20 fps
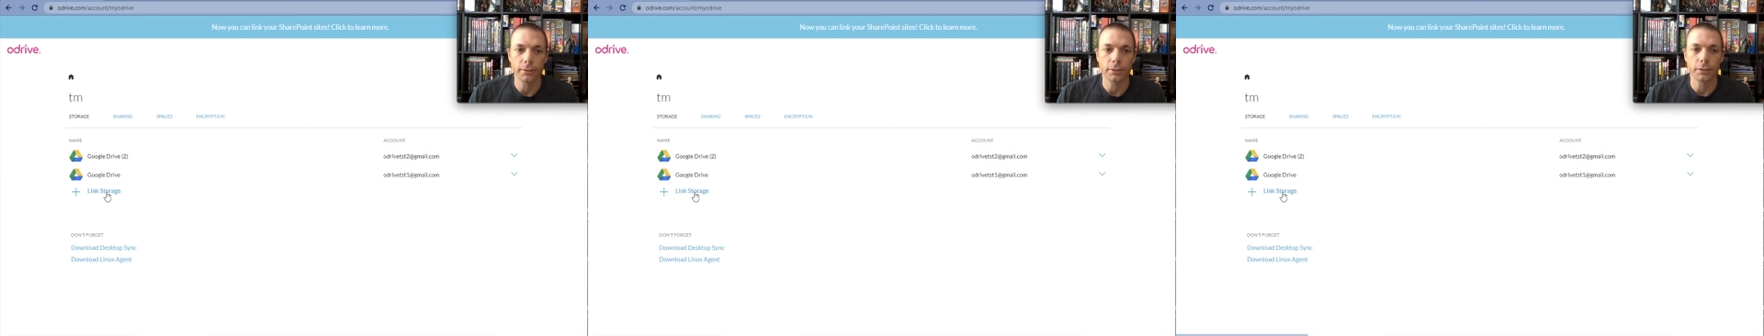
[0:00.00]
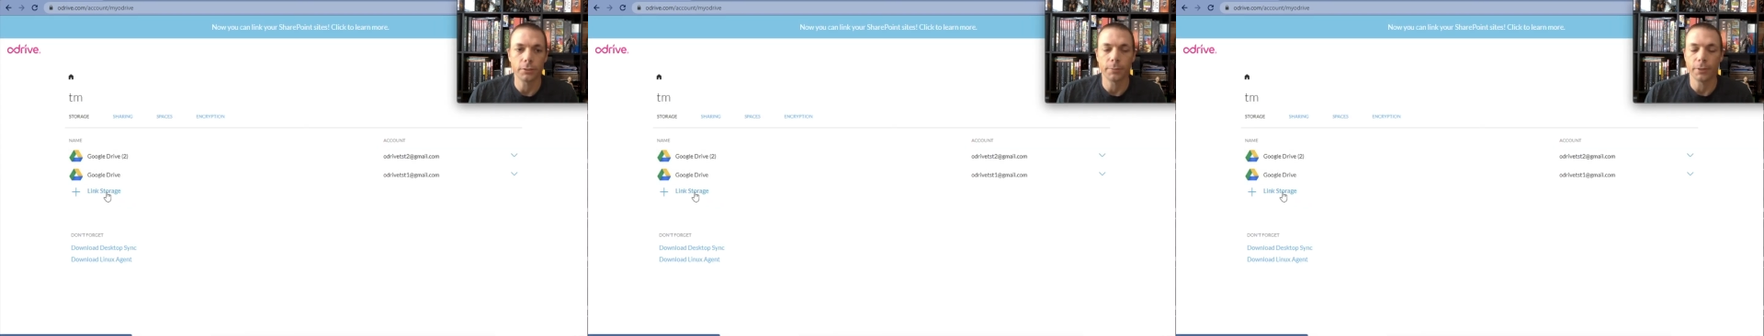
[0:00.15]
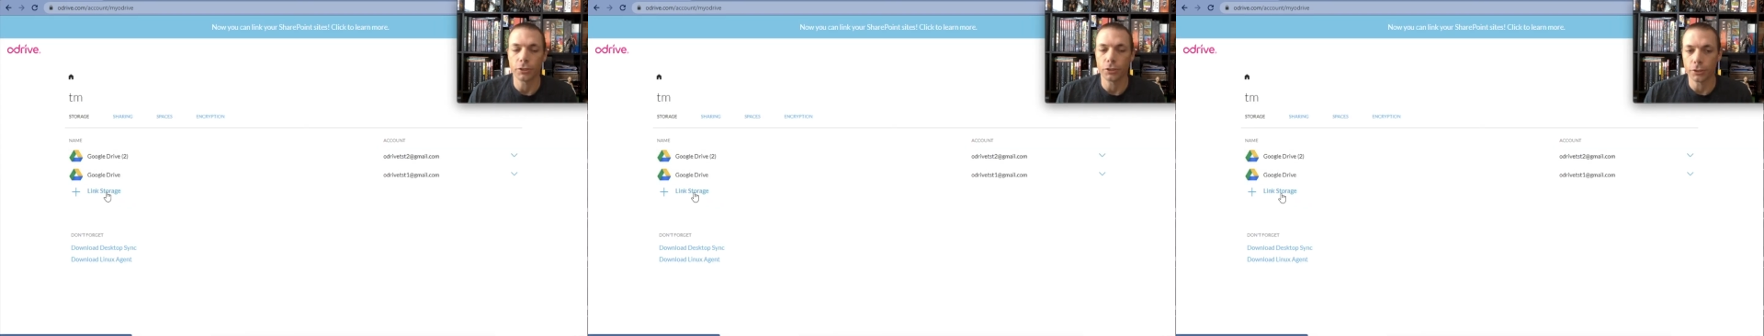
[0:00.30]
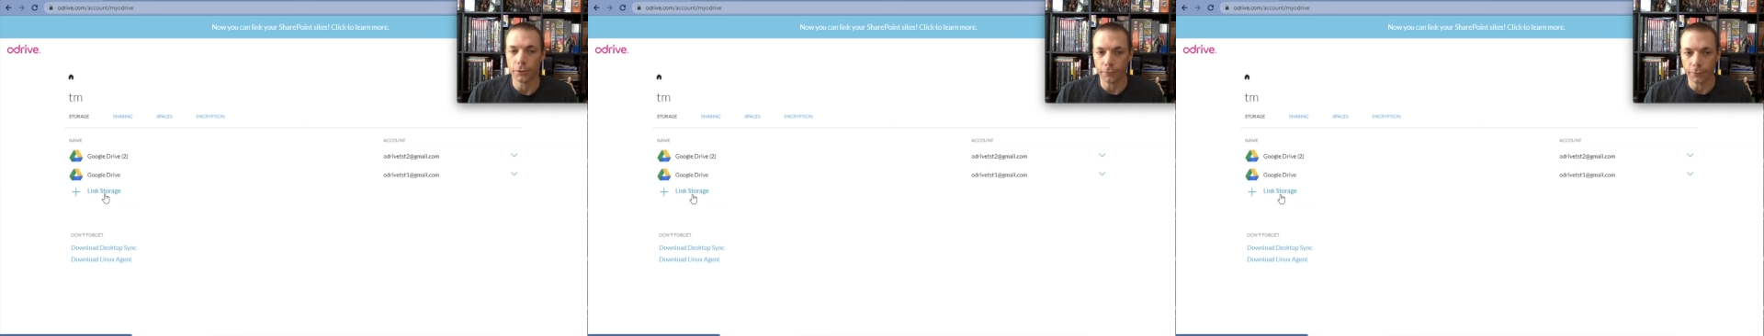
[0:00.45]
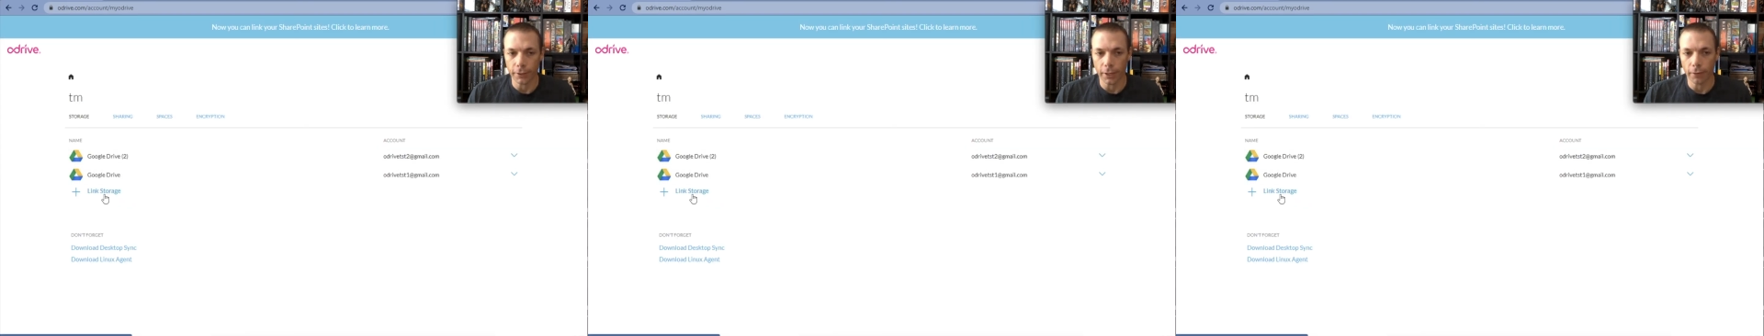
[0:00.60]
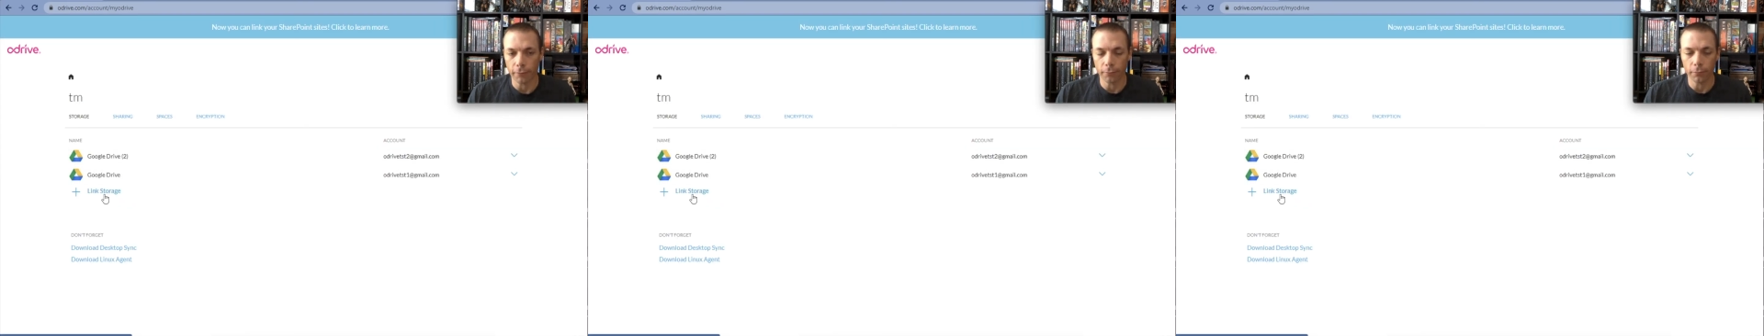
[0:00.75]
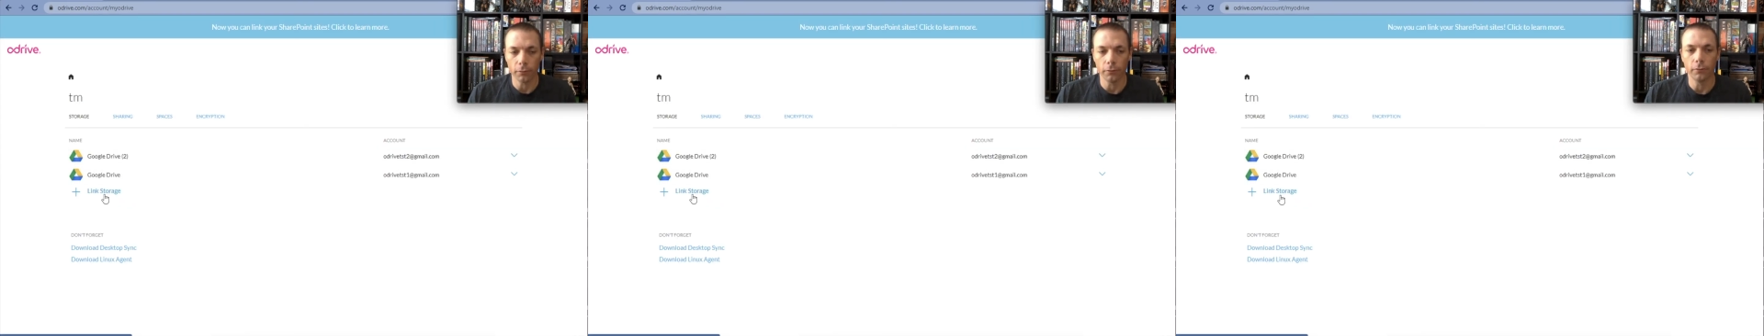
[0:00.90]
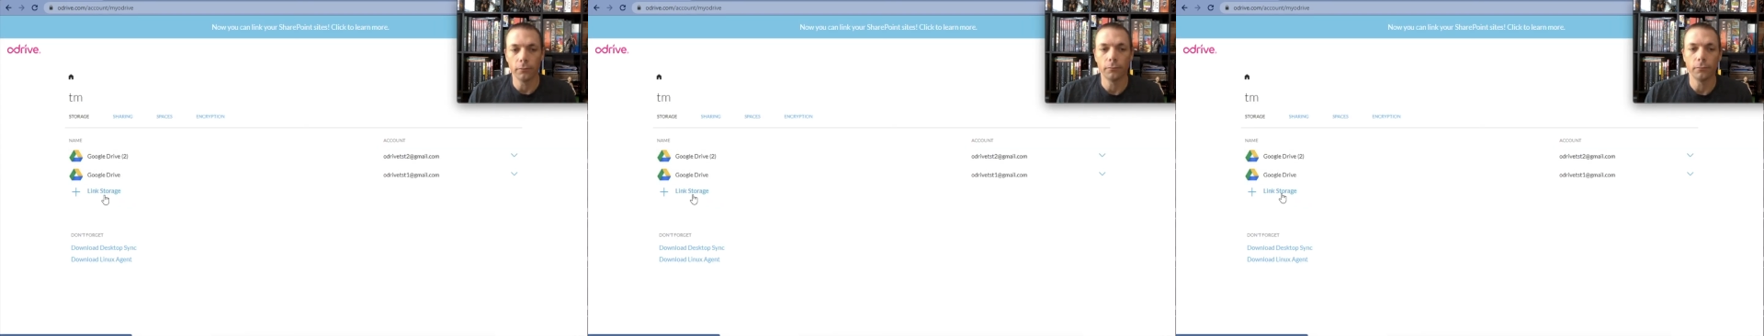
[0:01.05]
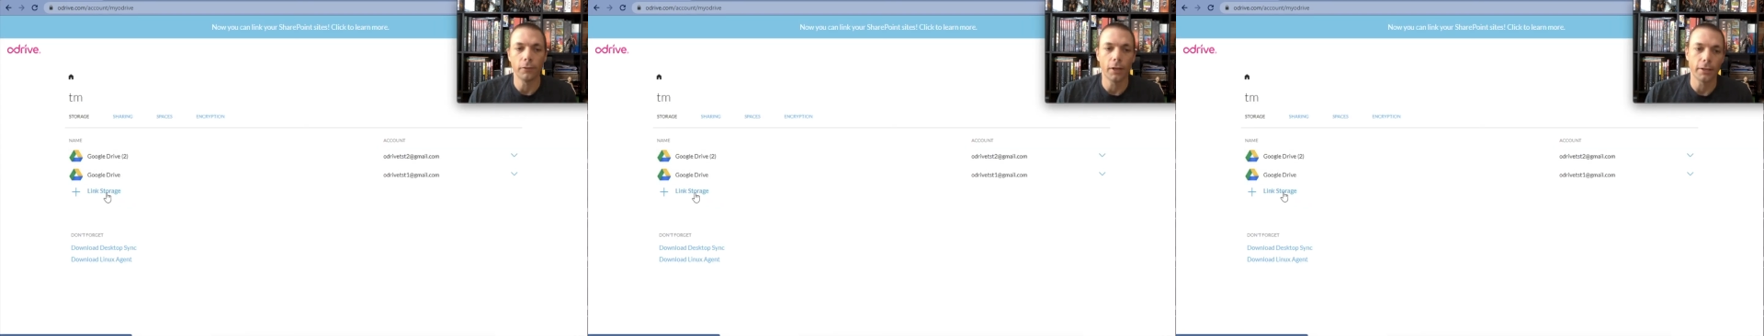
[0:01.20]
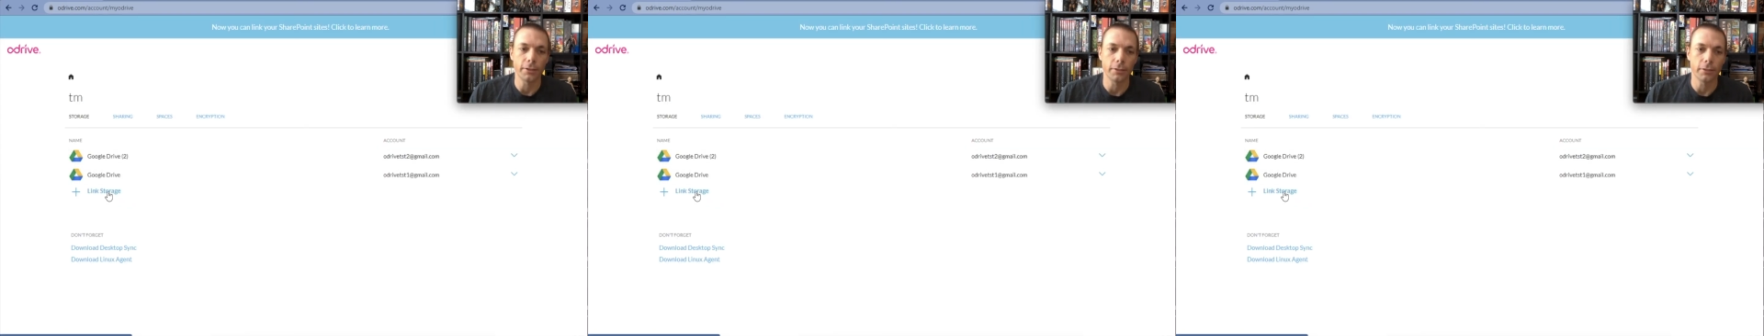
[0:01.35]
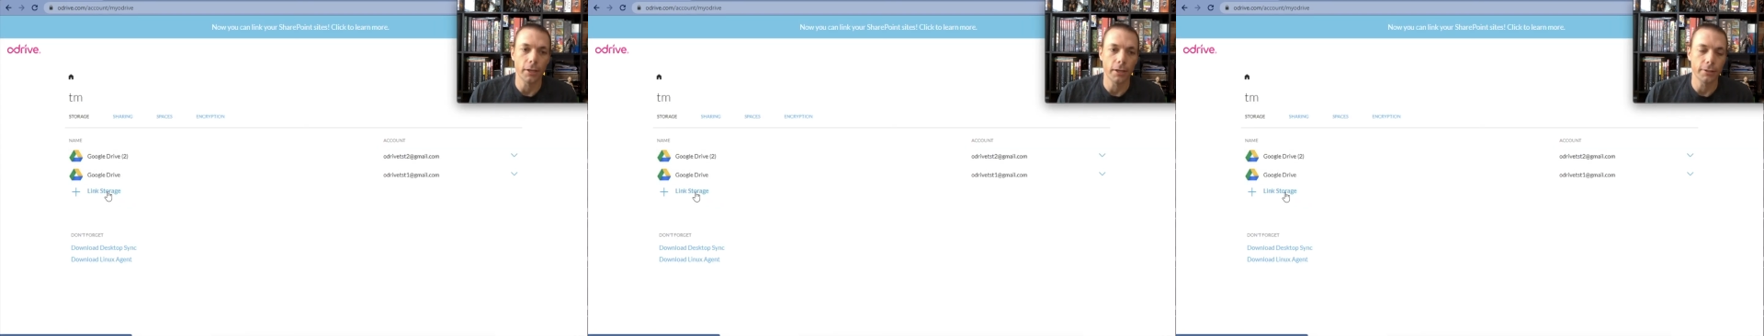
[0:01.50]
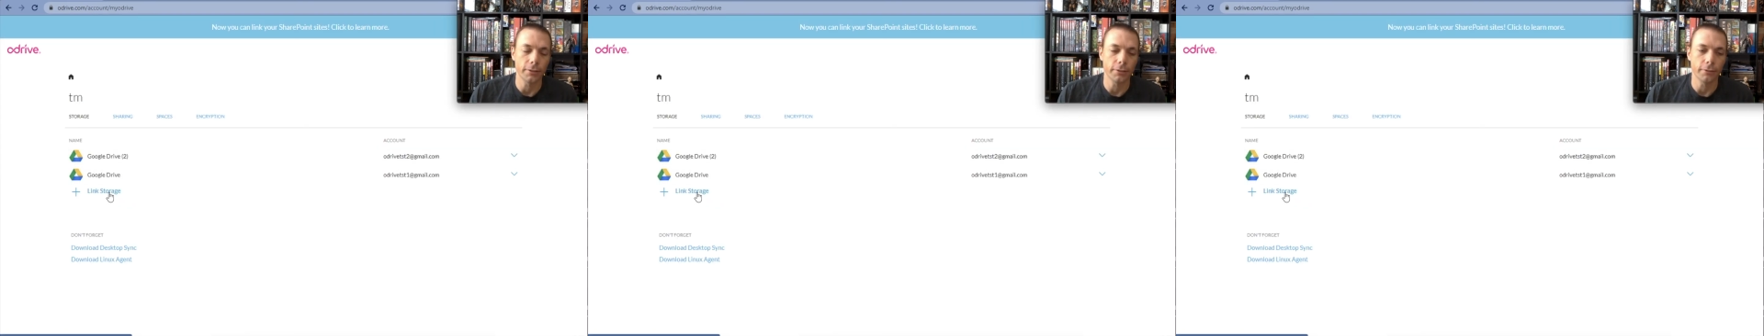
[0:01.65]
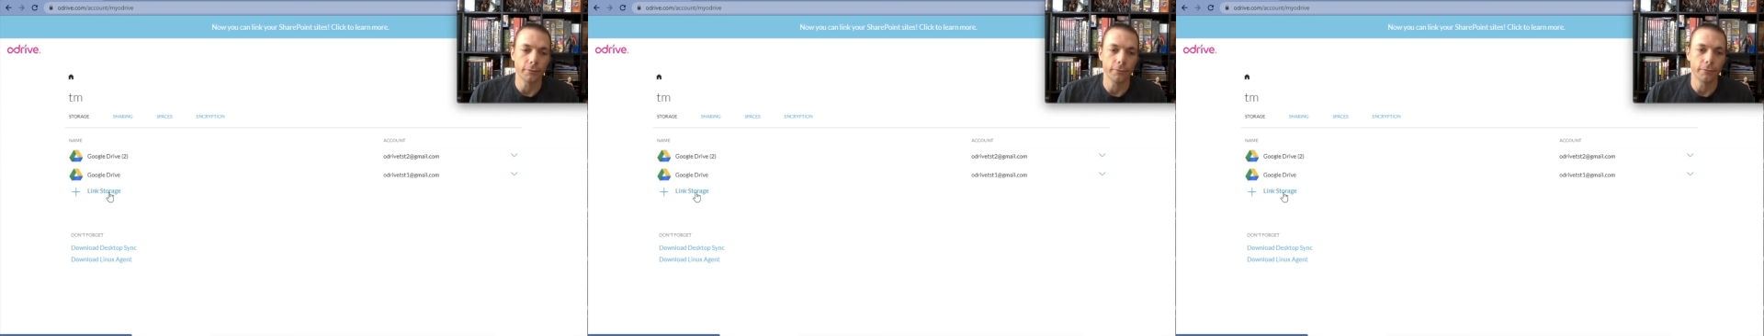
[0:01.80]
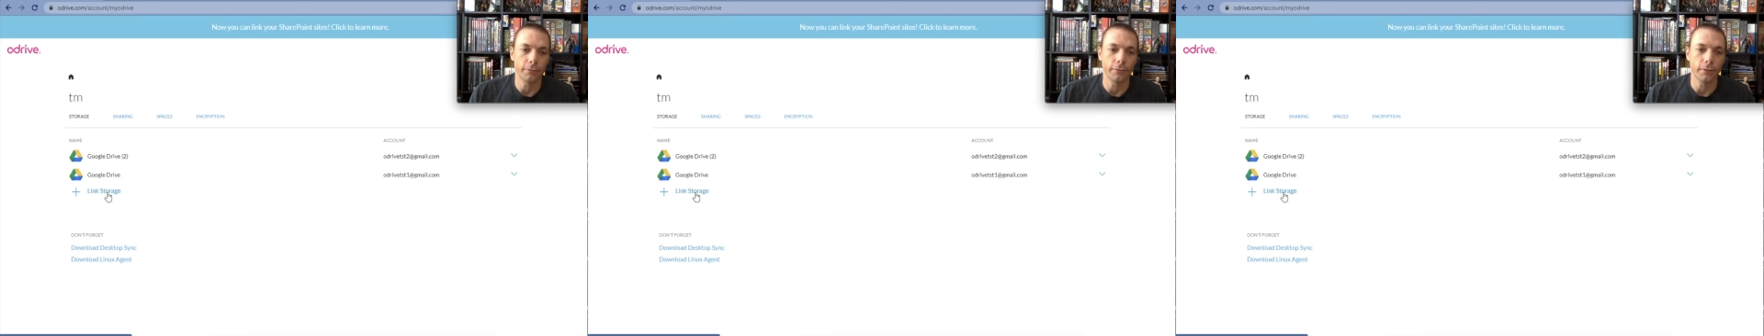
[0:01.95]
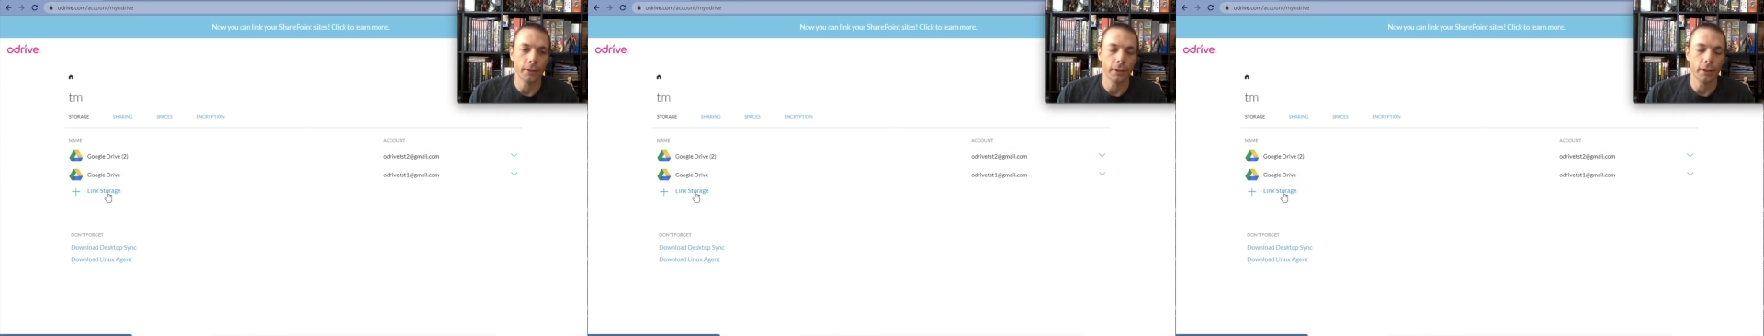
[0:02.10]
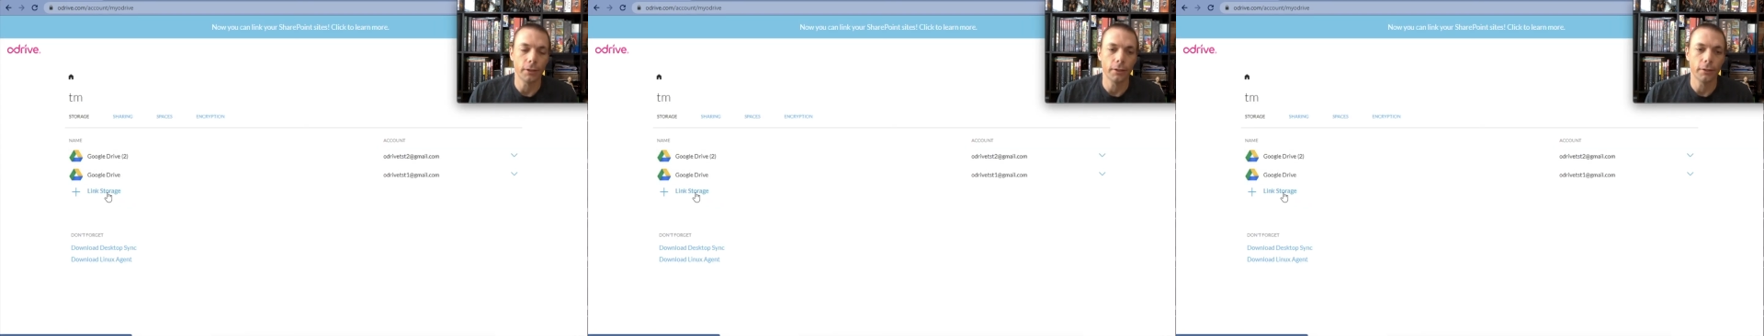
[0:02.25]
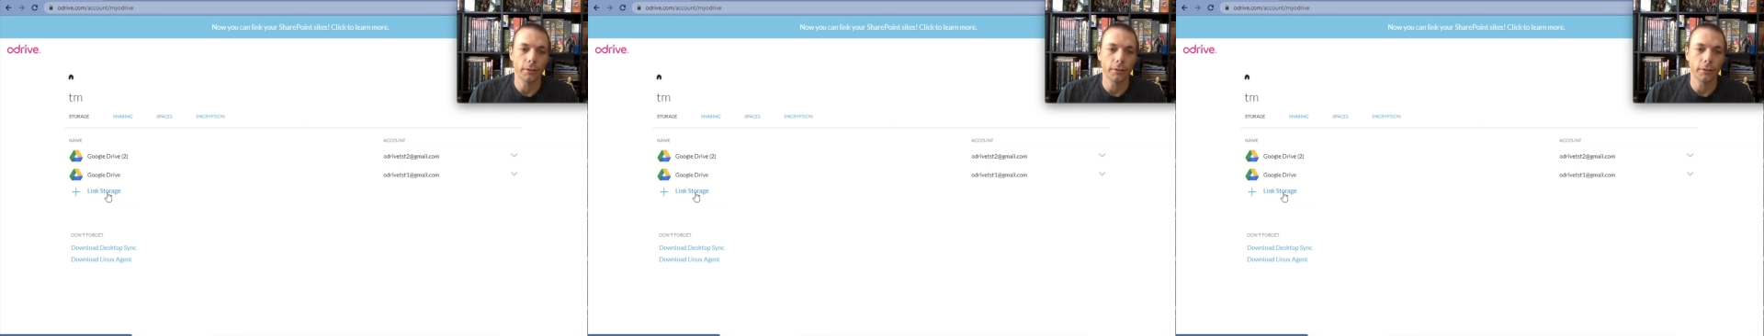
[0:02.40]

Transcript: especially if you have lots and lots of, uh,